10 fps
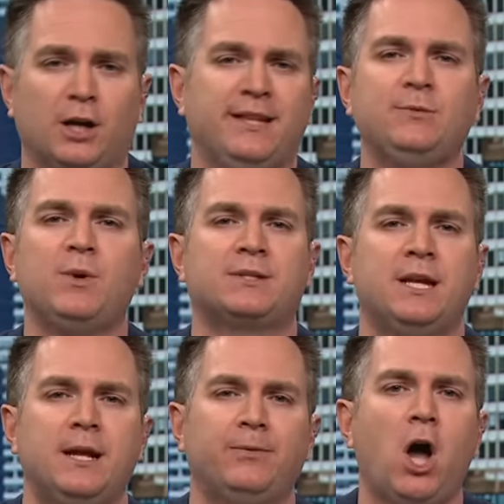Look, This
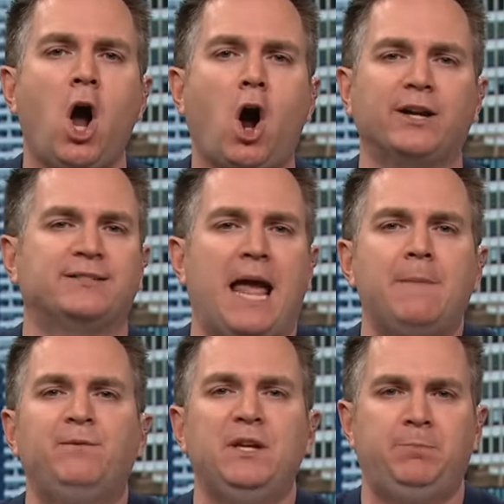was the hardest
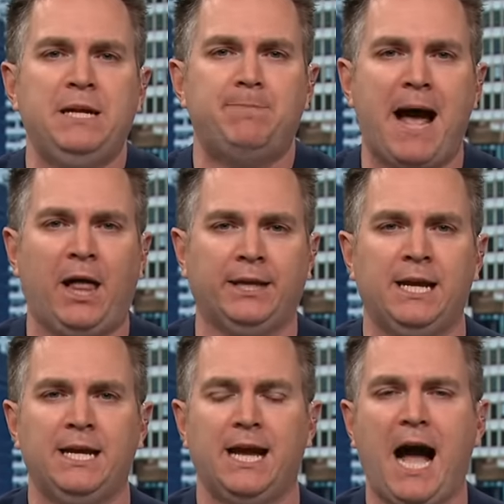MVP ballot
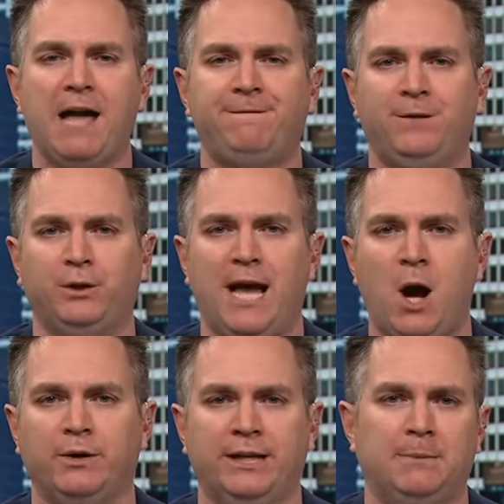I have filled
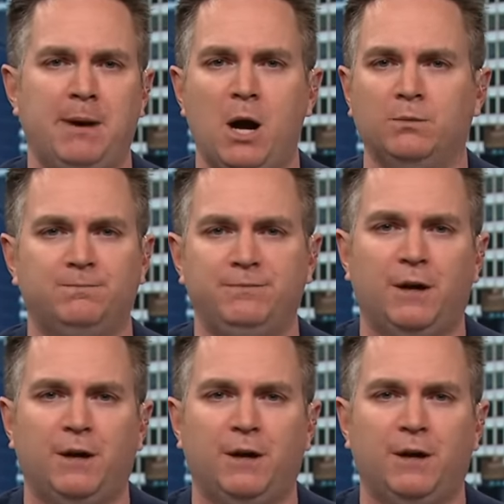out in about,